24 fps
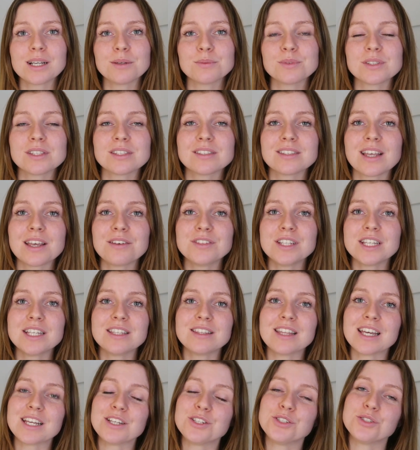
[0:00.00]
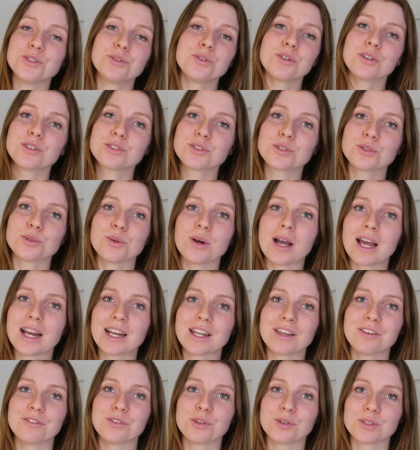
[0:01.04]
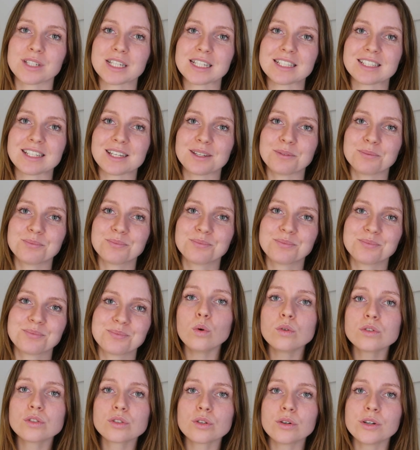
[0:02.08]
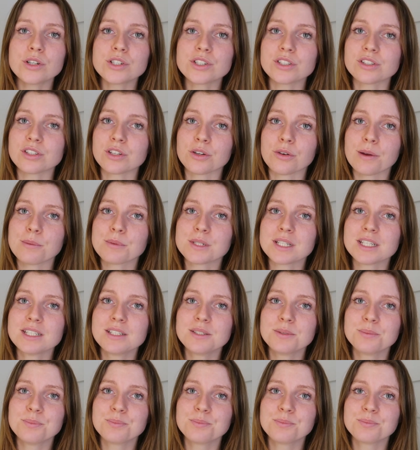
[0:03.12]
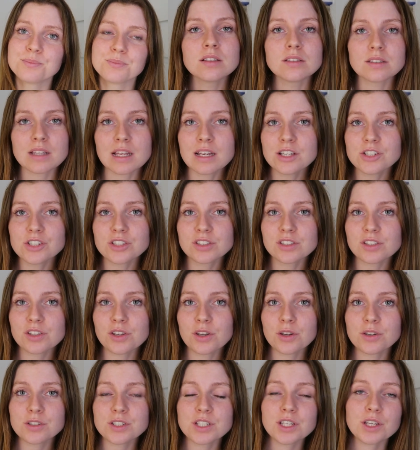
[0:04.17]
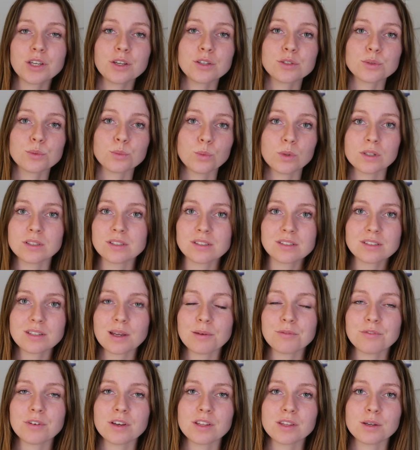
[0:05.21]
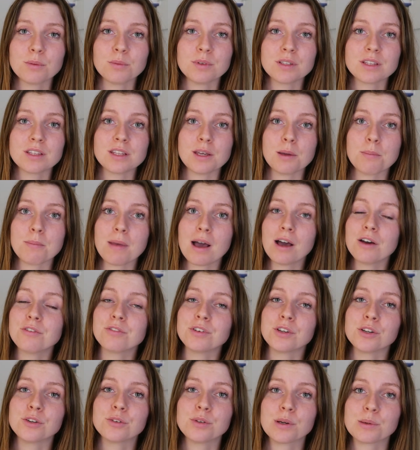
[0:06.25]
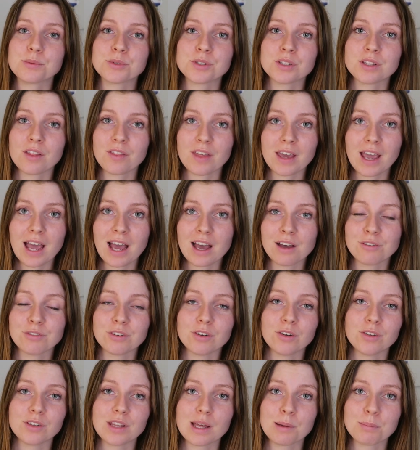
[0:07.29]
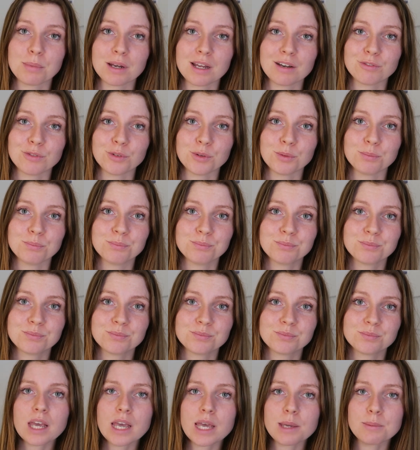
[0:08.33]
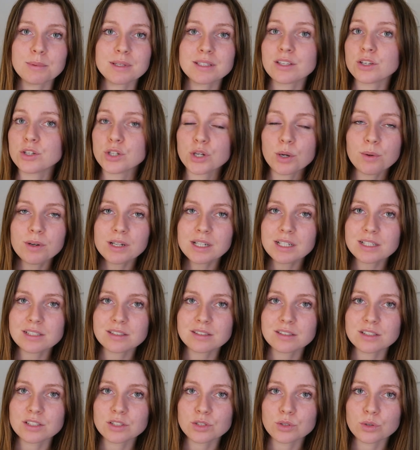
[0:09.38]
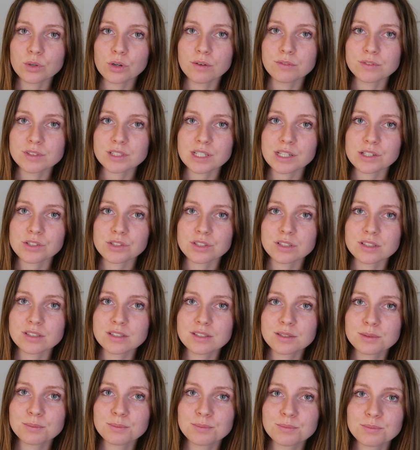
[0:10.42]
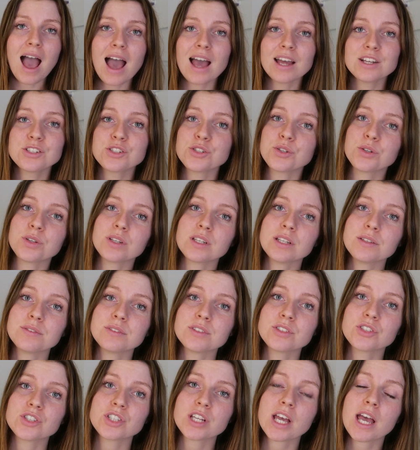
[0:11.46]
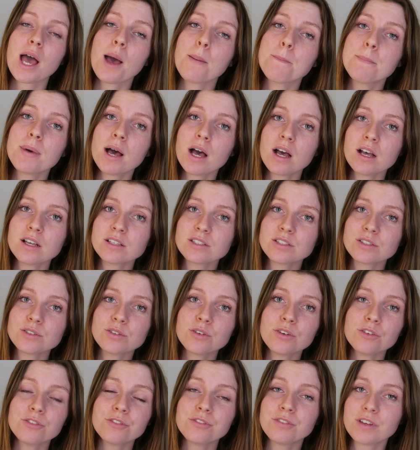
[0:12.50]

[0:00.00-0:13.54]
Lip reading: when it comes to safety, they do not store any of your data. All storage is encrypted. ZenLedger security goes one step further with the amount of encryption that they have on their platform. It means that no one can listen into your conversations, and you can even share personal